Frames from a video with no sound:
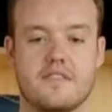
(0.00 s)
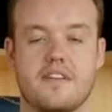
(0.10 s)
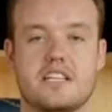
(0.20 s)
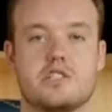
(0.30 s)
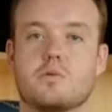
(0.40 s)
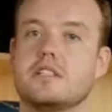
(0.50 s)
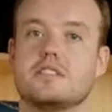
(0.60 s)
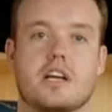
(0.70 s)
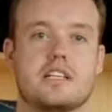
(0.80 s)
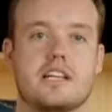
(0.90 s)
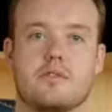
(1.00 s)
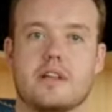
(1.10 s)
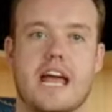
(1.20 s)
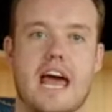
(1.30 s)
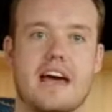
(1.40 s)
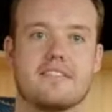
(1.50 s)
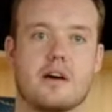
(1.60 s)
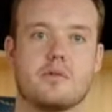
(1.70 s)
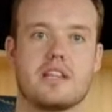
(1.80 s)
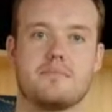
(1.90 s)
The vintage ones didn't really have,
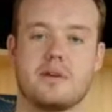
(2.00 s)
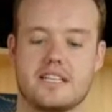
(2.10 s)
come with it,